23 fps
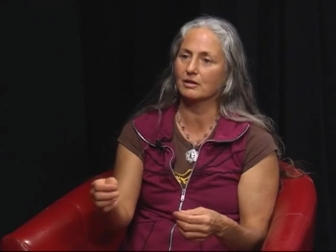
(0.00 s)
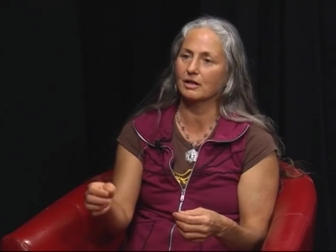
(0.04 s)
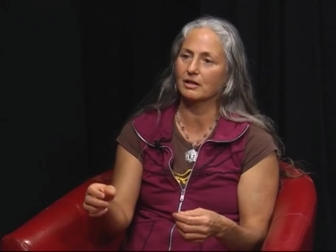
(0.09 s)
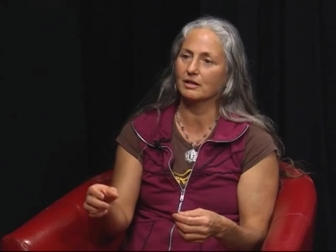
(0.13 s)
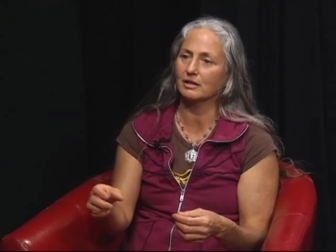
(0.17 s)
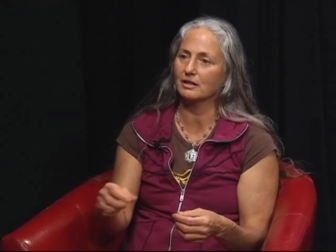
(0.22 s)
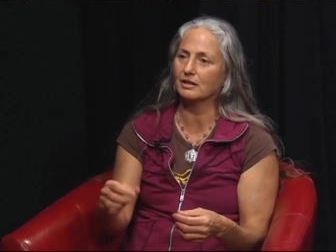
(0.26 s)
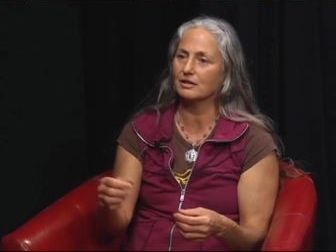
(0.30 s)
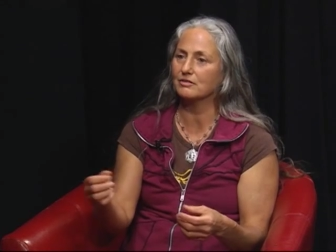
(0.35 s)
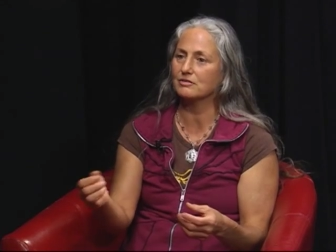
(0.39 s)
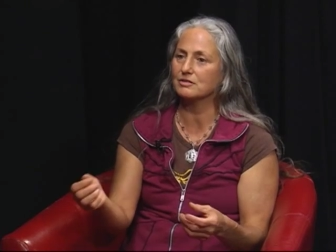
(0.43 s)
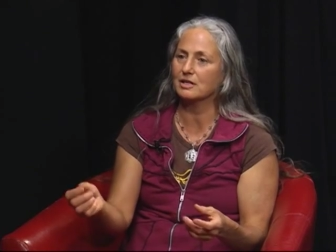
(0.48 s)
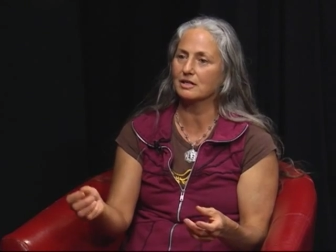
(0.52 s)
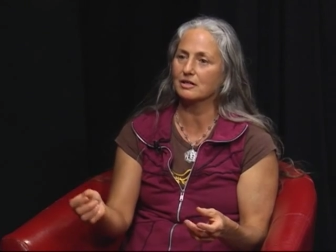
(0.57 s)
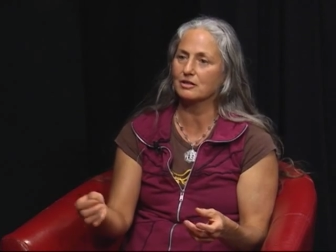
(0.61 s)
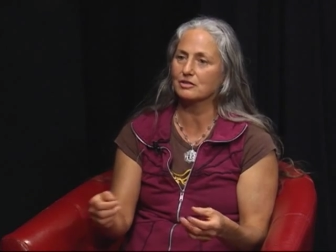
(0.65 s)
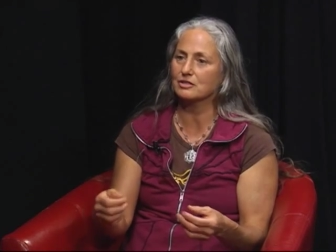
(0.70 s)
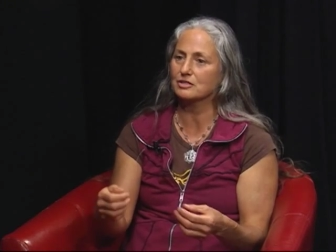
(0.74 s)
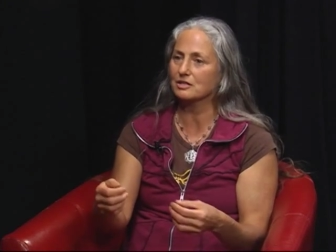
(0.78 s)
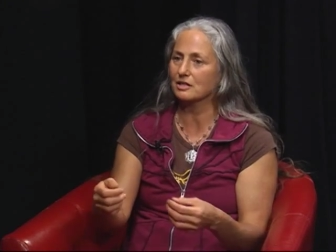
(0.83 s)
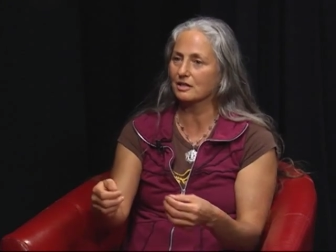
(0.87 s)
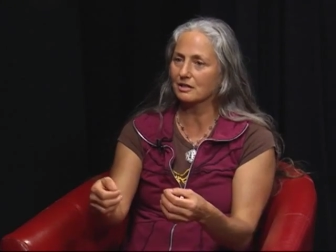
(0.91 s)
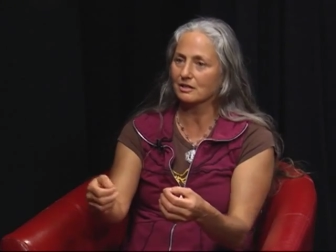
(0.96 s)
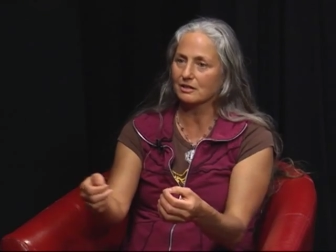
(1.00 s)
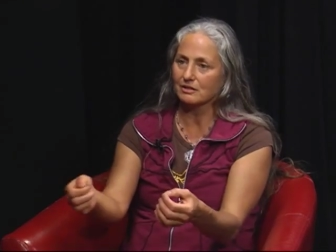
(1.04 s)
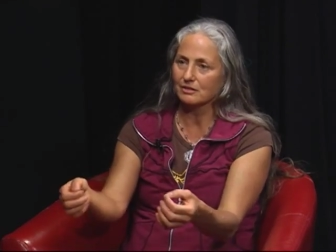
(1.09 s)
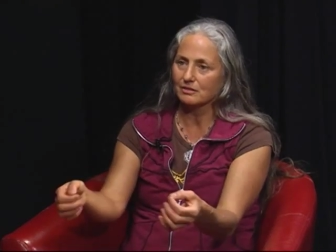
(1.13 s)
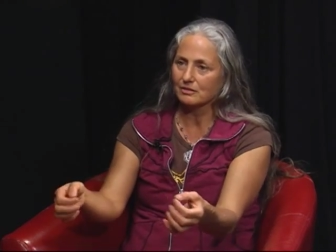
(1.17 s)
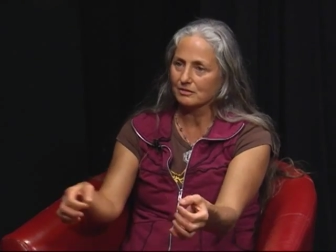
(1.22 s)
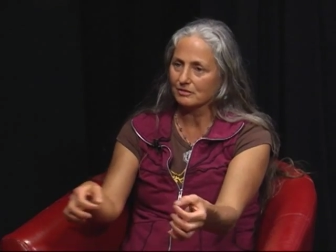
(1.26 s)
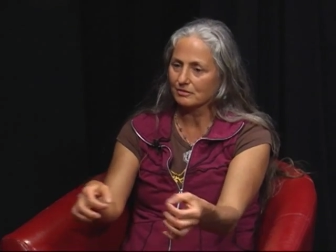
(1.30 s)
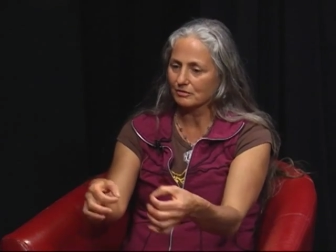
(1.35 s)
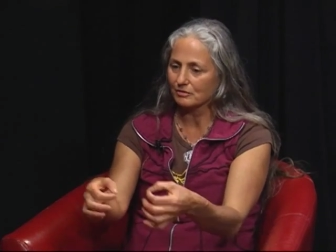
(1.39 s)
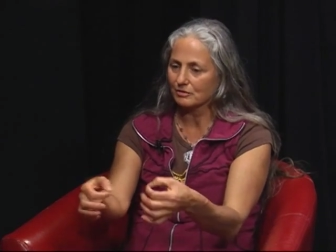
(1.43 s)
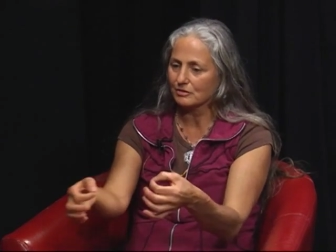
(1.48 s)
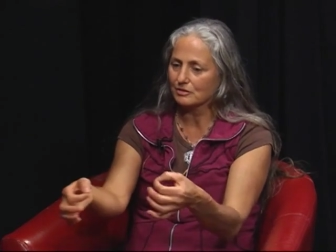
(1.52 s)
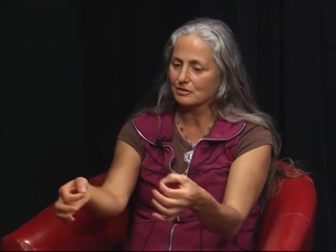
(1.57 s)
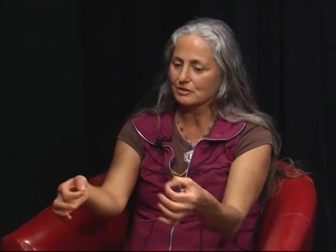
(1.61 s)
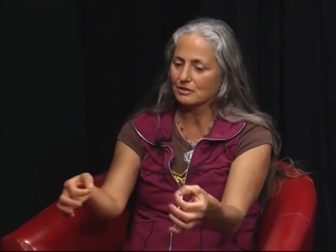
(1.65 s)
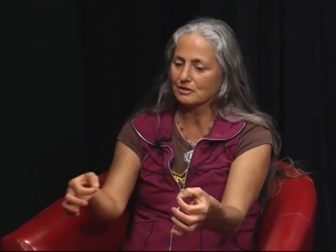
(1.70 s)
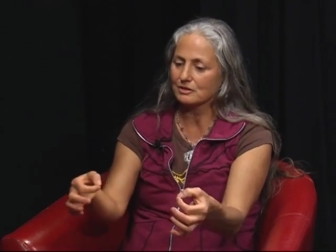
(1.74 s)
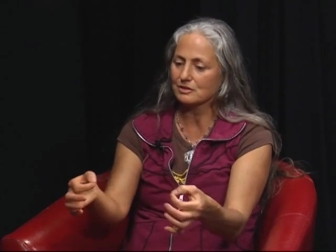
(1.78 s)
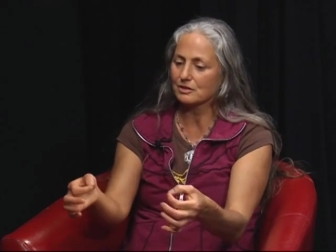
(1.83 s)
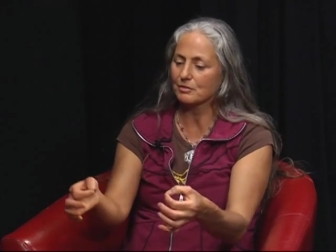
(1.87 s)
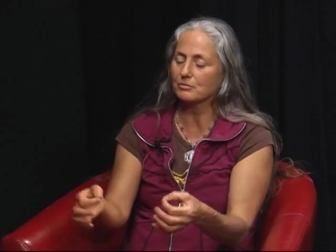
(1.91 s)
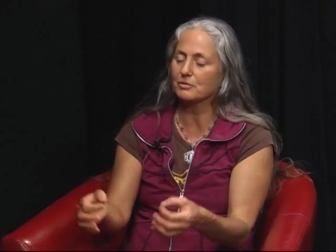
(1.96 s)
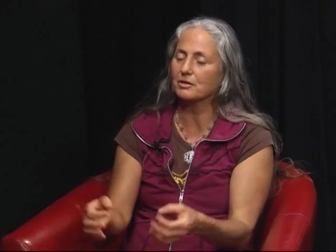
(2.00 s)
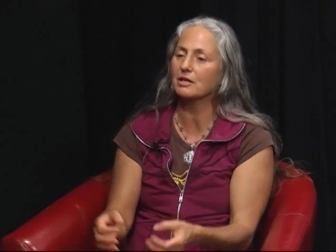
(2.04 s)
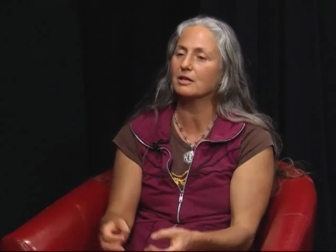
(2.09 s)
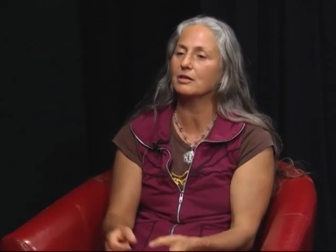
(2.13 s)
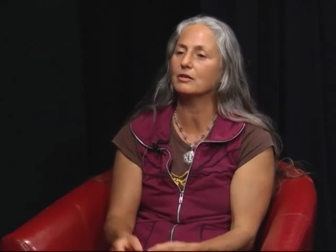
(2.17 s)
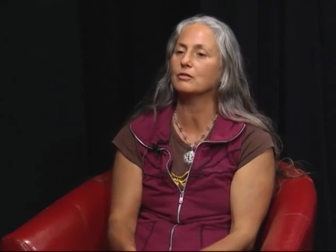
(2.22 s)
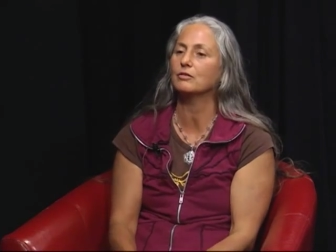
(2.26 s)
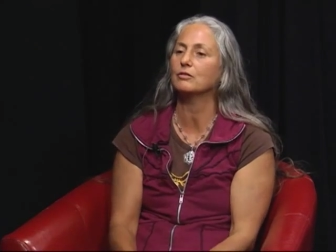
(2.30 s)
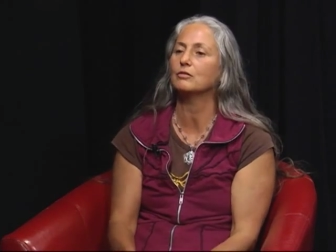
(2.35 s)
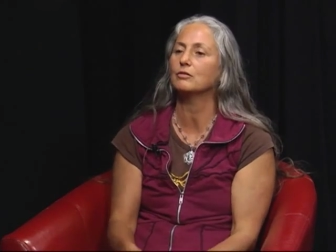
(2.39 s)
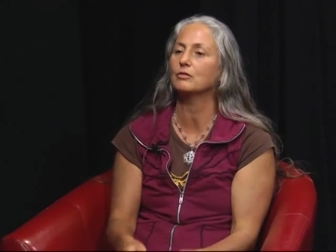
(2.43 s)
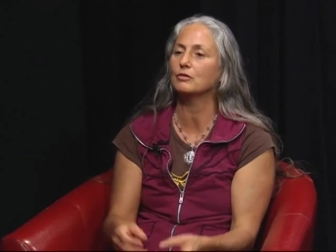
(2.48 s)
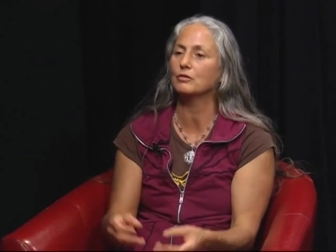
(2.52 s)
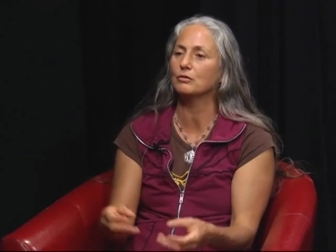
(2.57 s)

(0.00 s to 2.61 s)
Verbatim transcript: leaves that are sickened or something, you know,